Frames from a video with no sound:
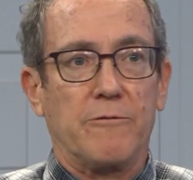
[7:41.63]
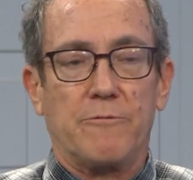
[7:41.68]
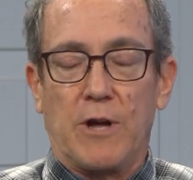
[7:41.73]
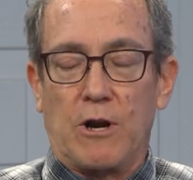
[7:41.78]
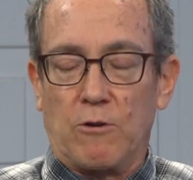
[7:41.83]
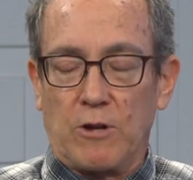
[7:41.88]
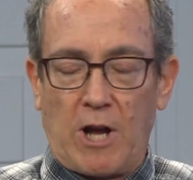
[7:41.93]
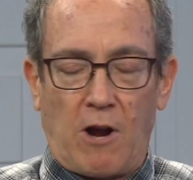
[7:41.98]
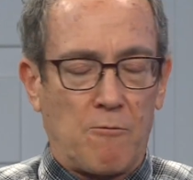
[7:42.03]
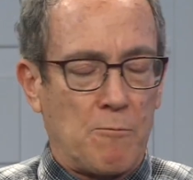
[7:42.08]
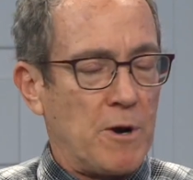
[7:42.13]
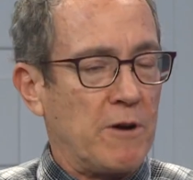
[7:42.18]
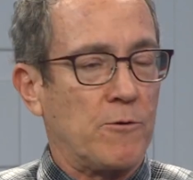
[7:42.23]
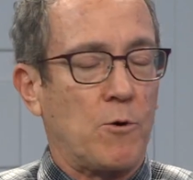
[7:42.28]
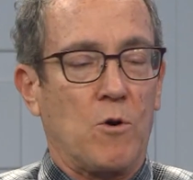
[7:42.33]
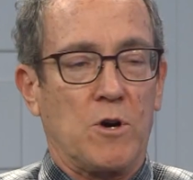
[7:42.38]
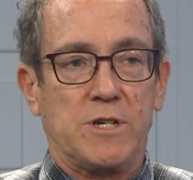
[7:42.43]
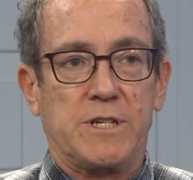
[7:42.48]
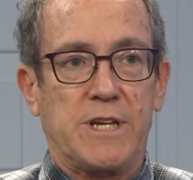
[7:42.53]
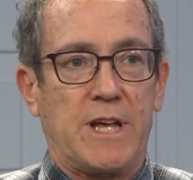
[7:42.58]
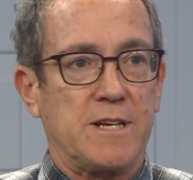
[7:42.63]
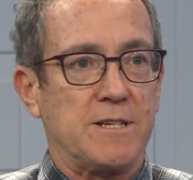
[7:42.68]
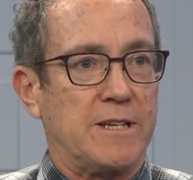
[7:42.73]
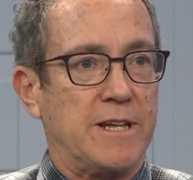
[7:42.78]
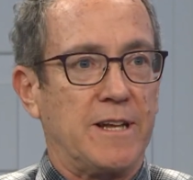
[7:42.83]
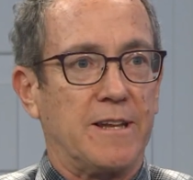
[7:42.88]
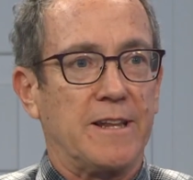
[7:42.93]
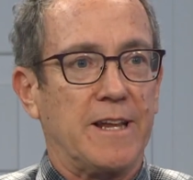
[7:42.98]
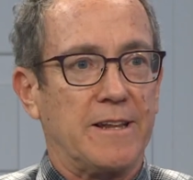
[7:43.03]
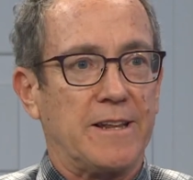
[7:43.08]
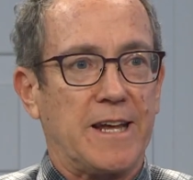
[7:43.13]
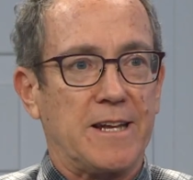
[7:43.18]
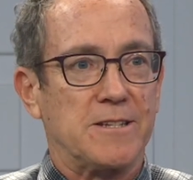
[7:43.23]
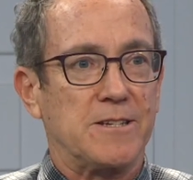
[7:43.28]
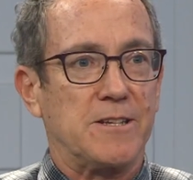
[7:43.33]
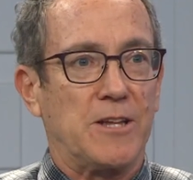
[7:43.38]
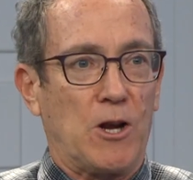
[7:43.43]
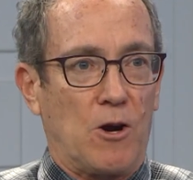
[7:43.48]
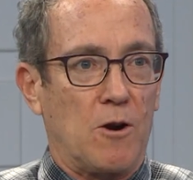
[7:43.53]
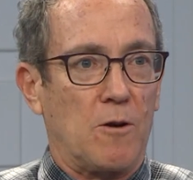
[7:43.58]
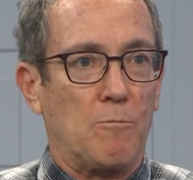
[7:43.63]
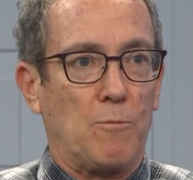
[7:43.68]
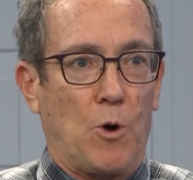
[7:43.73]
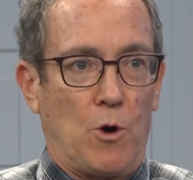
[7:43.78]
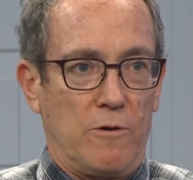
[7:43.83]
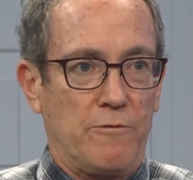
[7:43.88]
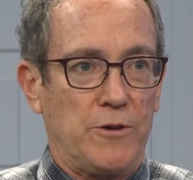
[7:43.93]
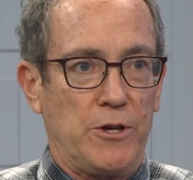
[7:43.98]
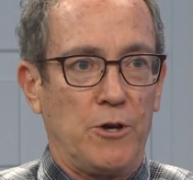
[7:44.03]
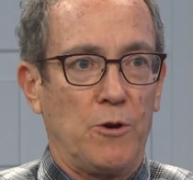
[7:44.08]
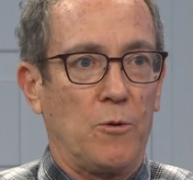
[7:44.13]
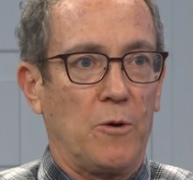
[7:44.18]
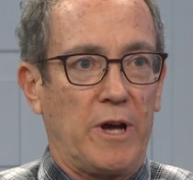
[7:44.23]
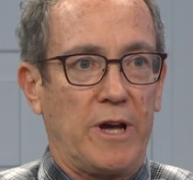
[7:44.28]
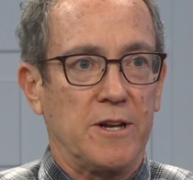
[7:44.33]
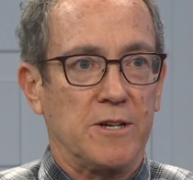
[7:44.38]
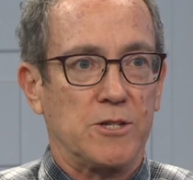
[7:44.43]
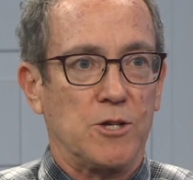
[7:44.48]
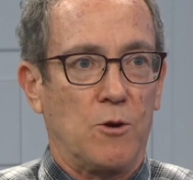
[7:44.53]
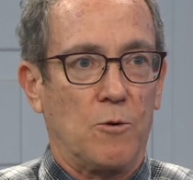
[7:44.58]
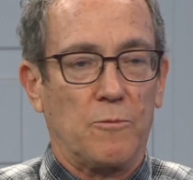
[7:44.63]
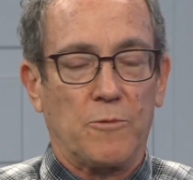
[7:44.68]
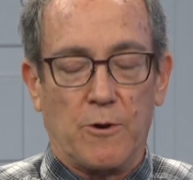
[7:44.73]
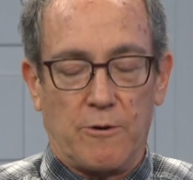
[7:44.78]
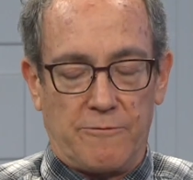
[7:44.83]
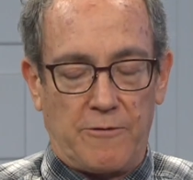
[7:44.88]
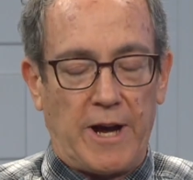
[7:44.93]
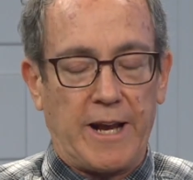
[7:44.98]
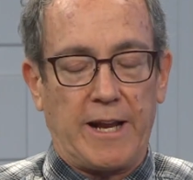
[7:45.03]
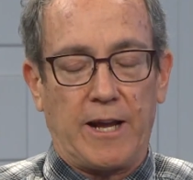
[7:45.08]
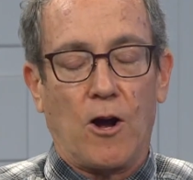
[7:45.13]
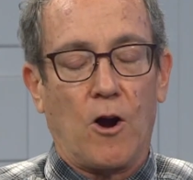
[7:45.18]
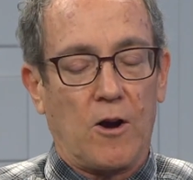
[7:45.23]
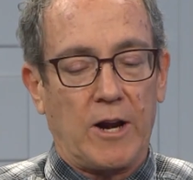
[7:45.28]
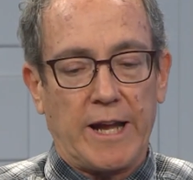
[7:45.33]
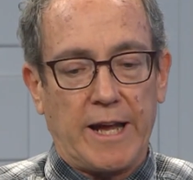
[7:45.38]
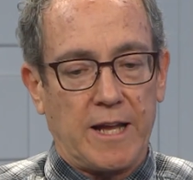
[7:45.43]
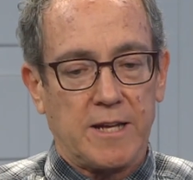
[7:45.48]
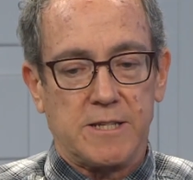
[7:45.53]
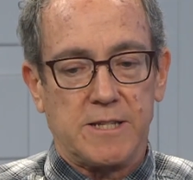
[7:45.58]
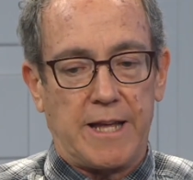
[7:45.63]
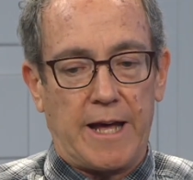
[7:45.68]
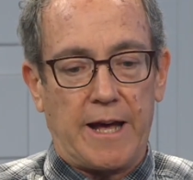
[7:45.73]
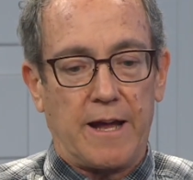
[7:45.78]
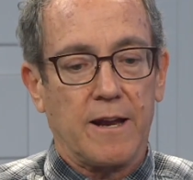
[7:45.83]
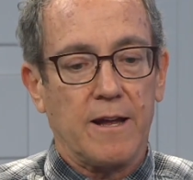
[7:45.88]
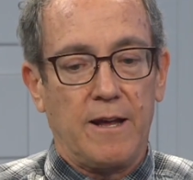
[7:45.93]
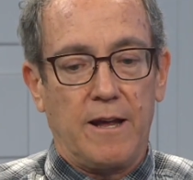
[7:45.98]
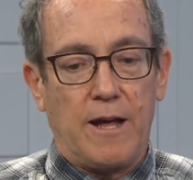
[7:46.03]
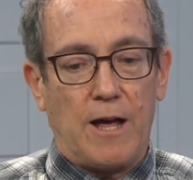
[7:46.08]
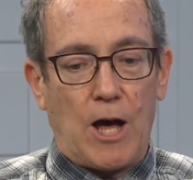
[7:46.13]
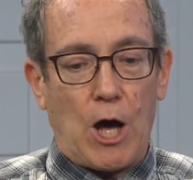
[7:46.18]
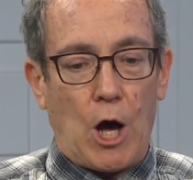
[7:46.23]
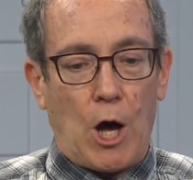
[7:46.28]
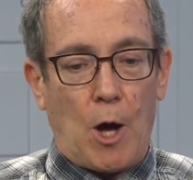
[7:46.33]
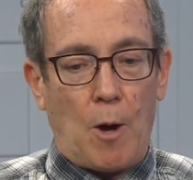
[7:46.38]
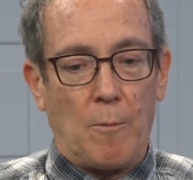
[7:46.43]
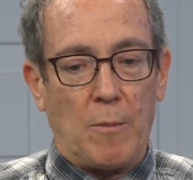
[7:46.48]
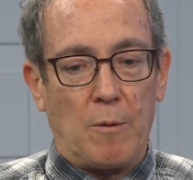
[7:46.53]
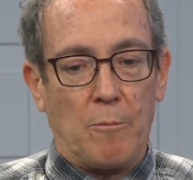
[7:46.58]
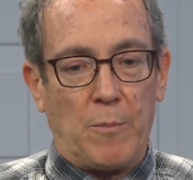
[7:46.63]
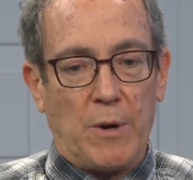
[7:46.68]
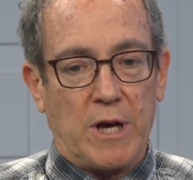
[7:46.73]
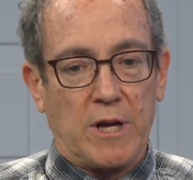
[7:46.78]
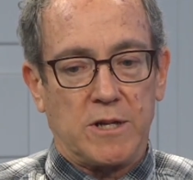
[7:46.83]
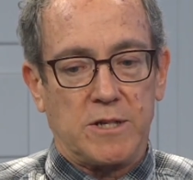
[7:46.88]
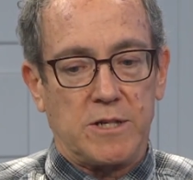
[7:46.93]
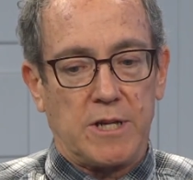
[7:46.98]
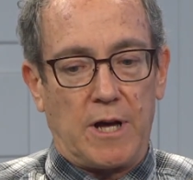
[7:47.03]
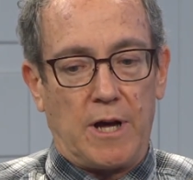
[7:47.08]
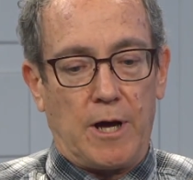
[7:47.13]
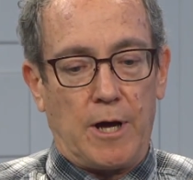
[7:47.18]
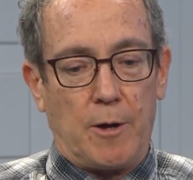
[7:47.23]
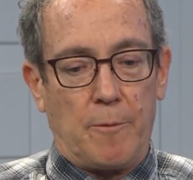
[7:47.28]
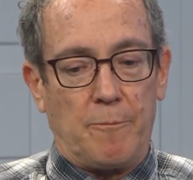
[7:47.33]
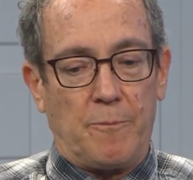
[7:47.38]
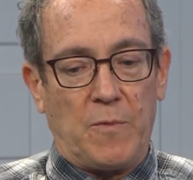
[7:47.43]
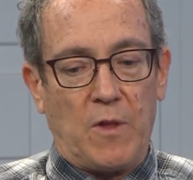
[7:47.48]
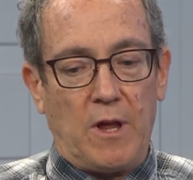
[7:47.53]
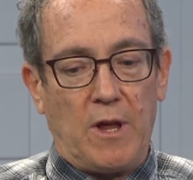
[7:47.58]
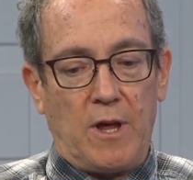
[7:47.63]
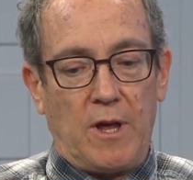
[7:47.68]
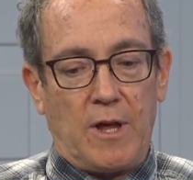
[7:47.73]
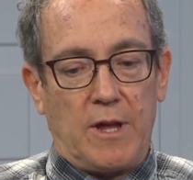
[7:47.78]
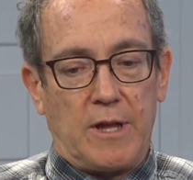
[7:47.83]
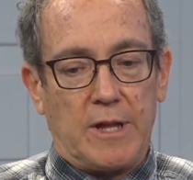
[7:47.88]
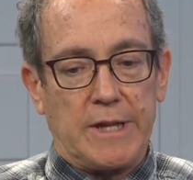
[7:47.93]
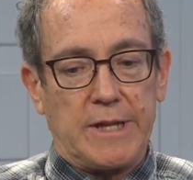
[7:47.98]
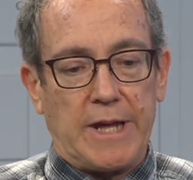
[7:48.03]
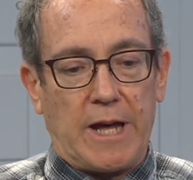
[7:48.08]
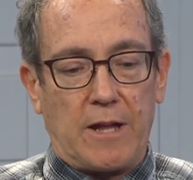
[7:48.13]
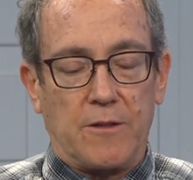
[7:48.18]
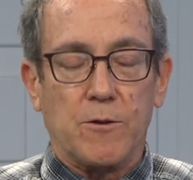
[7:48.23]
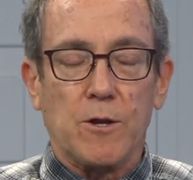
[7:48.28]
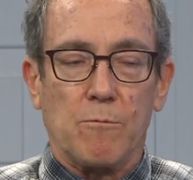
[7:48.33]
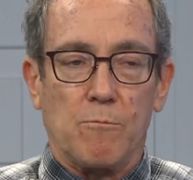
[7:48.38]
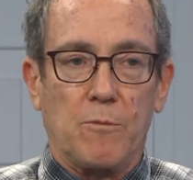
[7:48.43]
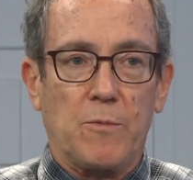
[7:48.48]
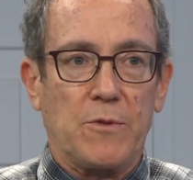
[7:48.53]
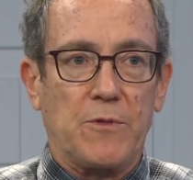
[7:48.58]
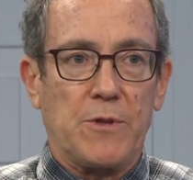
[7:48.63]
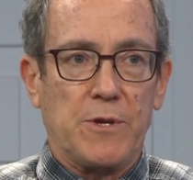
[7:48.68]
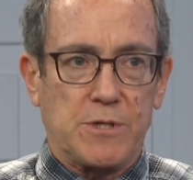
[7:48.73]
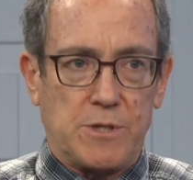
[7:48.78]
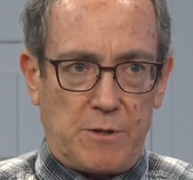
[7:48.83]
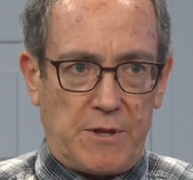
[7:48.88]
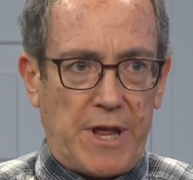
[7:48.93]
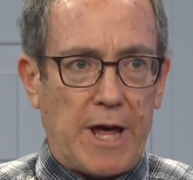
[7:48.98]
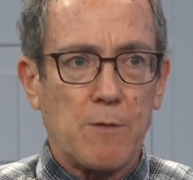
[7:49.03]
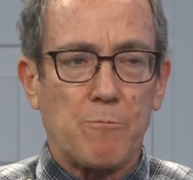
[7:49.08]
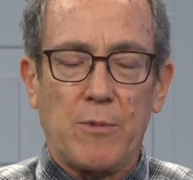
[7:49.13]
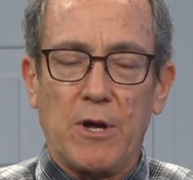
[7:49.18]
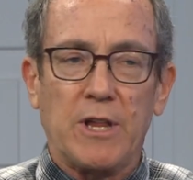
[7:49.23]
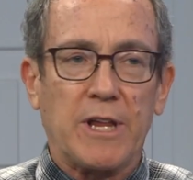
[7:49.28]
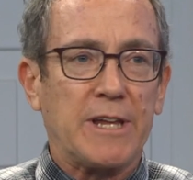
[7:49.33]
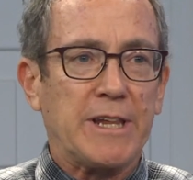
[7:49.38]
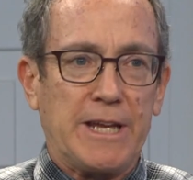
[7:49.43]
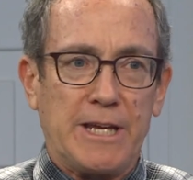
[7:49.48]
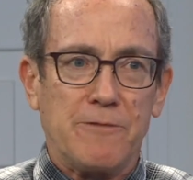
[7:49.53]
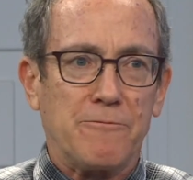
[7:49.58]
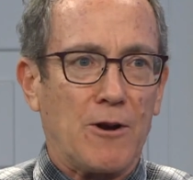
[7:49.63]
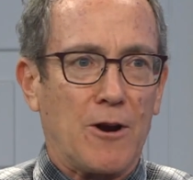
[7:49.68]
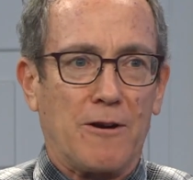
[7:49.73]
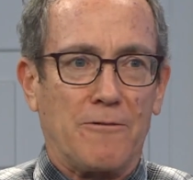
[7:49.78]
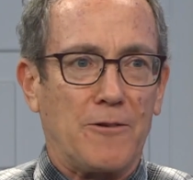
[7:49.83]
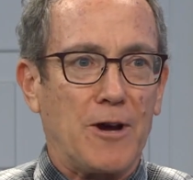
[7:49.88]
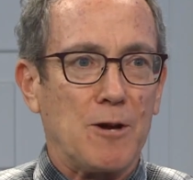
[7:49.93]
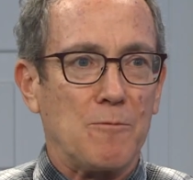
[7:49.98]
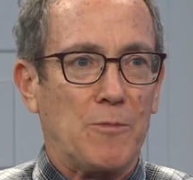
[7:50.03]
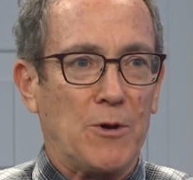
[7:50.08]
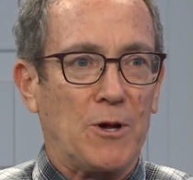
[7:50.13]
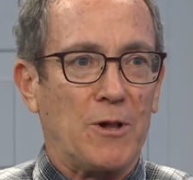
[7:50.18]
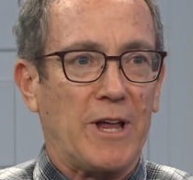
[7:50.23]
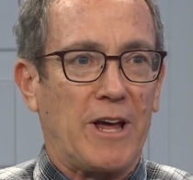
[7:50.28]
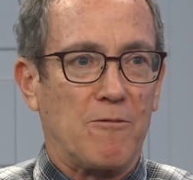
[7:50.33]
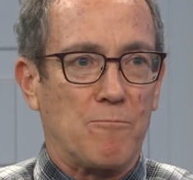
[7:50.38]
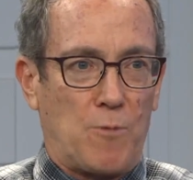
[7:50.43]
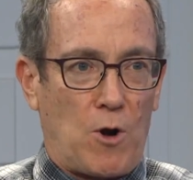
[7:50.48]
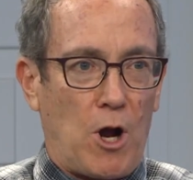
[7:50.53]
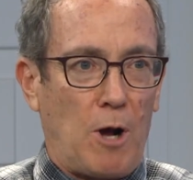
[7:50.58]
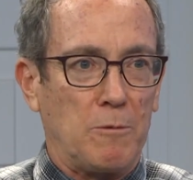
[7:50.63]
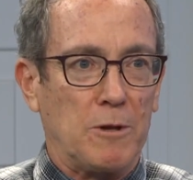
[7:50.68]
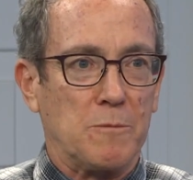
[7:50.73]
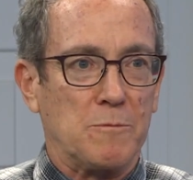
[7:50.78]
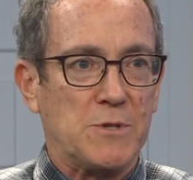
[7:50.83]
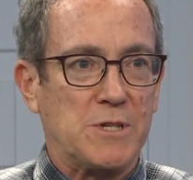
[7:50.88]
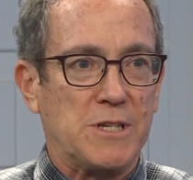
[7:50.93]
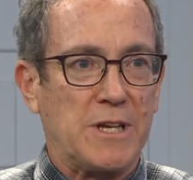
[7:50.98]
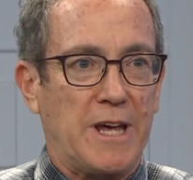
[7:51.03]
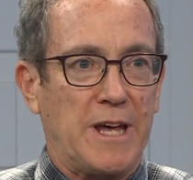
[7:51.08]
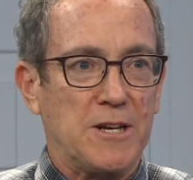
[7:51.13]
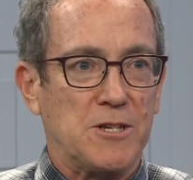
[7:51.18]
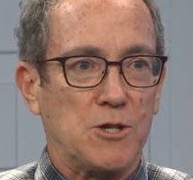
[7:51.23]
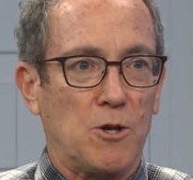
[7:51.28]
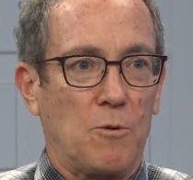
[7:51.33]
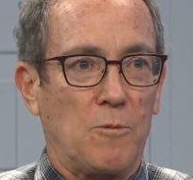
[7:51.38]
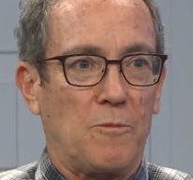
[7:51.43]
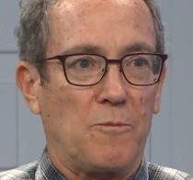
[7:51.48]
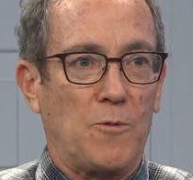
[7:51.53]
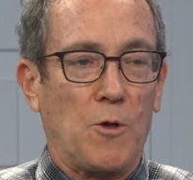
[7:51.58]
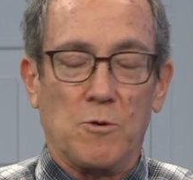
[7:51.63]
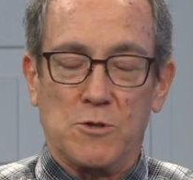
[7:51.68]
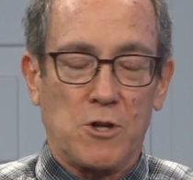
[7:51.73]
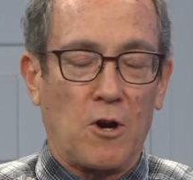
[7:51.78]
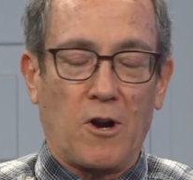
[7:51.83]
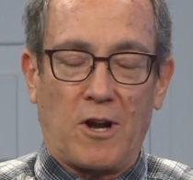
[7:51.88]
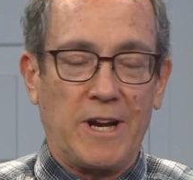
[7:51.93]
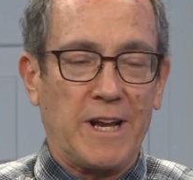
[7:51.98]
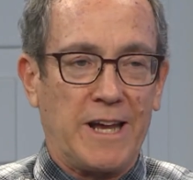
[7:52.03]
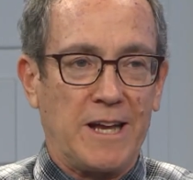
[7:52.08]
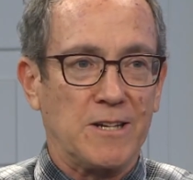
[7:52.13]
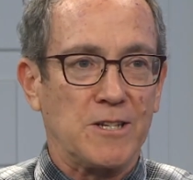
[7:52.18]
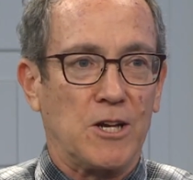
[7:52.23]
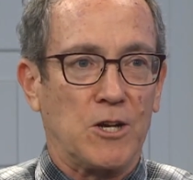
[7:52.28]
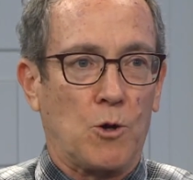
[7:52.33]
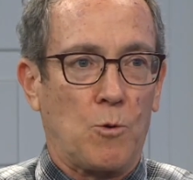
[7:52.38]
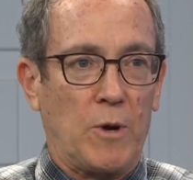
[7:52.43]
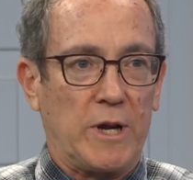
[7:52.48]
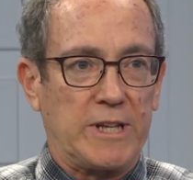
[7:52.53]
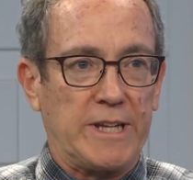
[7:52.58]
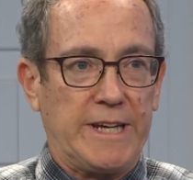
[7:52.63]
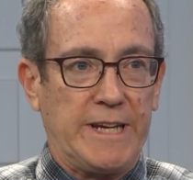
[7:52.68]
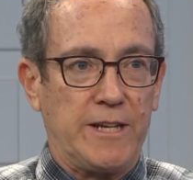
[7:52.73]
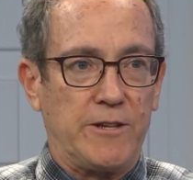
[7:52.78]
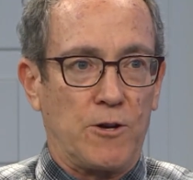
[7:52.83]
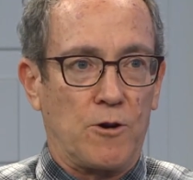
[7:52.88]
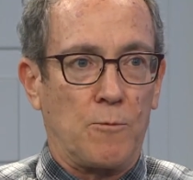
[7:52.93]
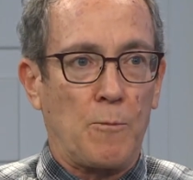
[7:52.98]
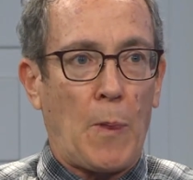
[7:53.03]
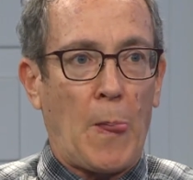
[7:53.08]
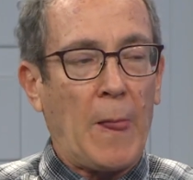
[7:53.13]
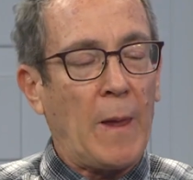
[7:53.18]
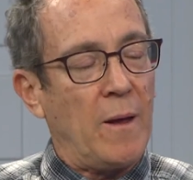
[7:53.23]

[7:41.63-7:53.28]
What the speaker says: Federal government, of course, says that that's their purview, and so they're fighting hard against that. That bill and the E-Verify bill have problems, and so those aren't going to get done quickly either.